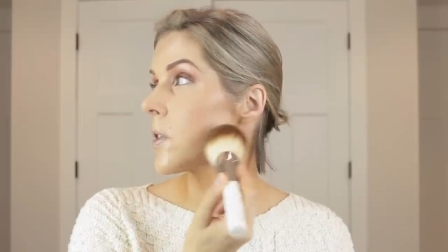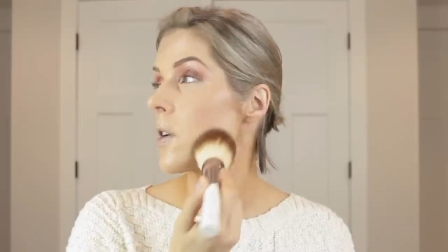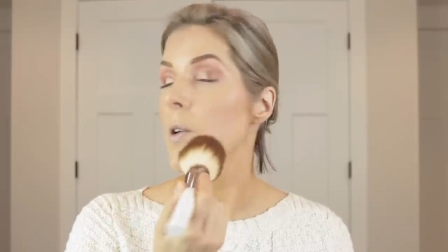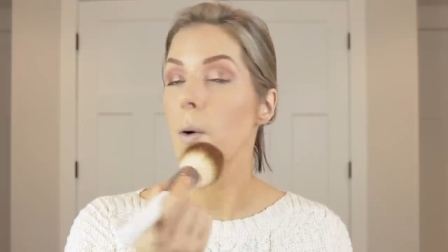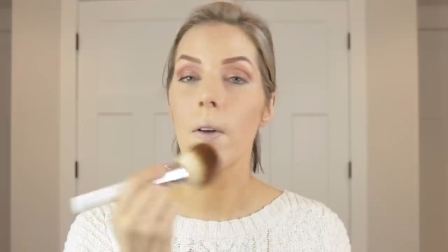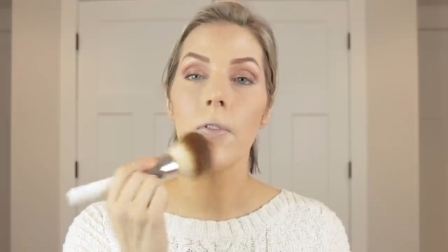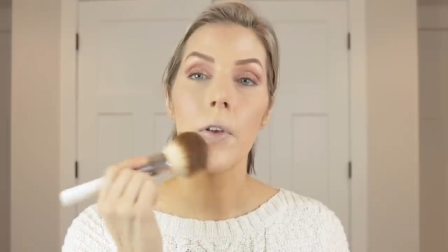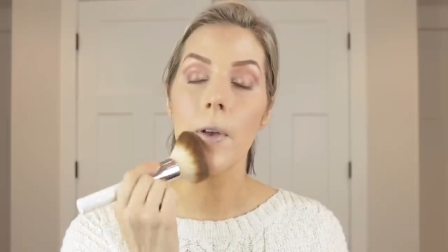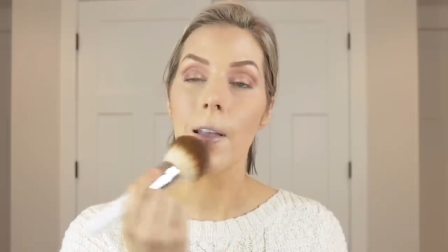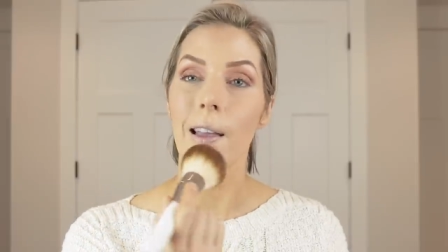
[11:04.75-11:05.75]
So if
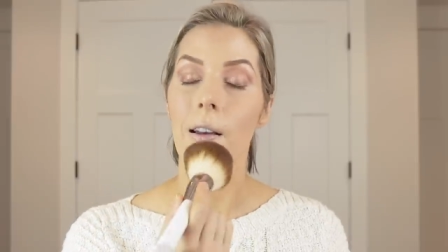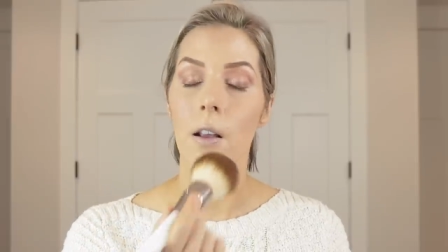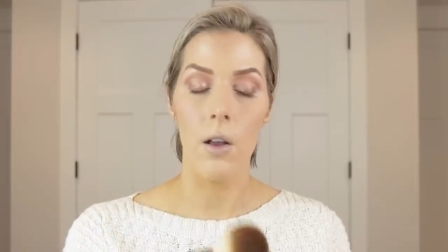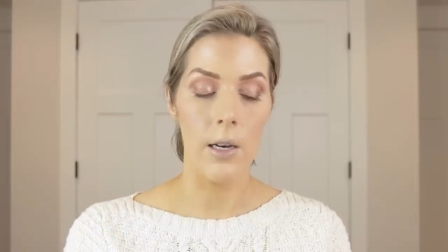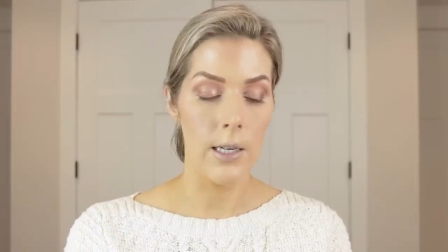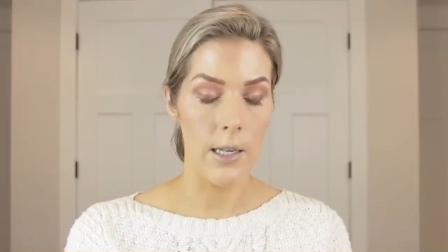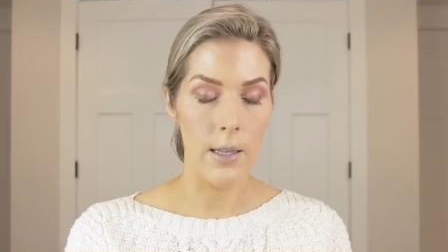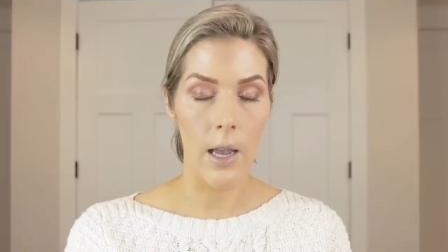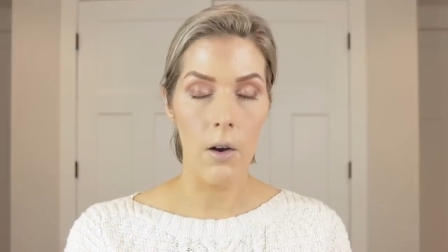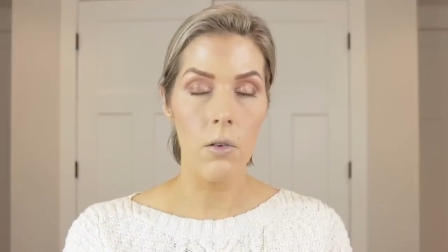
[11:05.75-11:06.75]
you can get it at a
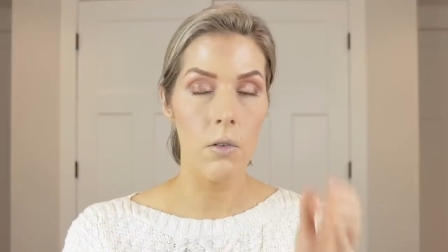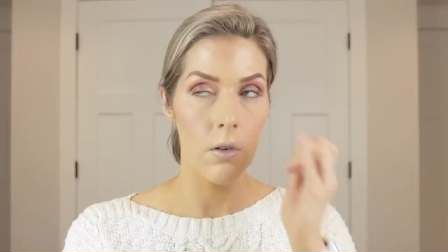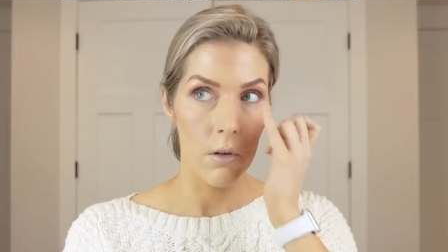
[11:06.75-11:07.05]
discount,